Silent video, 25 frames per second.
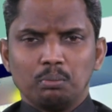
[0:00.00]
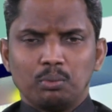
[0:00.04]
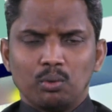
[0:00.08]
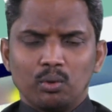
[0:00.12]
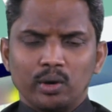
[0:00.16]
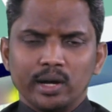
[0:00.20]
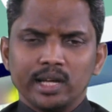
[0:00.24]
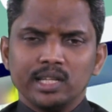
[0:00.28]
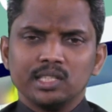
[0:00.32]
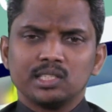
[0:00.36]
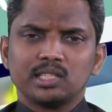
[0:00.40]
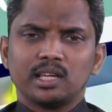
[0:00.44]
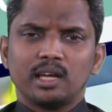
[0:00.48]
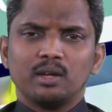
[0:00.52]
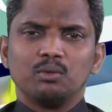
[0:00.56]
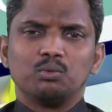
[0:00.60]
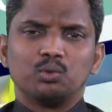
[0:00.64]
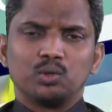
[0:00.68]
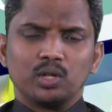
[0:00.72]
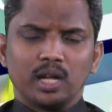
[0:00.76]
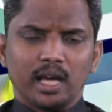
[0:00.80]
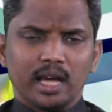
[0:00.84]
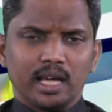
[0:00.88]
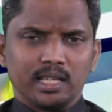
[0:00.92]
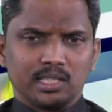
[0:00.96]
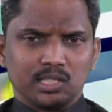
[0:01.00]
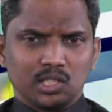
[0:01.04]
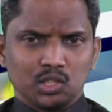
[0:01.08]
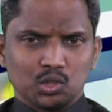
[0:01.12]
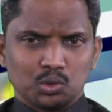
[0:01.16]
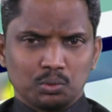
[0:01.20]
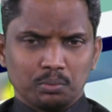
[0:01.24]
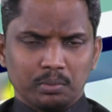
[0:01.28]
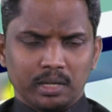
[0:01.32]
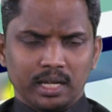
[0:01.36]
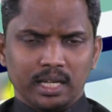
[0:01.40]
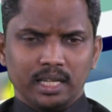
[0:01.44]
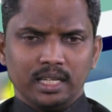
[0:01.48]
points I would
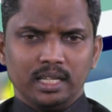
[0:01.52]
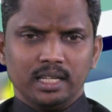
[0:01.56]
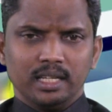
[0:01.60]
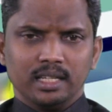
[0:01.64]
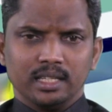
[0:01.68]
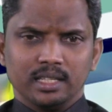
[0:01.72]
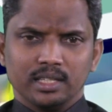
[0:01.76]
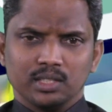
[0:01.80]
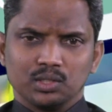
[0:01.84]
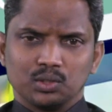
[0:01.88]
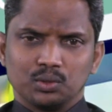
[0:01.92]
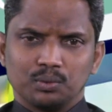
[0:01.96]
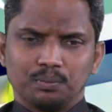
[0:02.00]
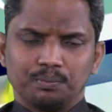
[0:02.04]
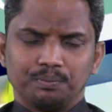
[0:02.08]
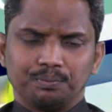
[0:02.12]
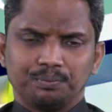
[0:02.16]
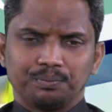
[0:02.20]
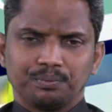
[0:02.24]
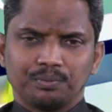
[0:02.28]
assess my learners?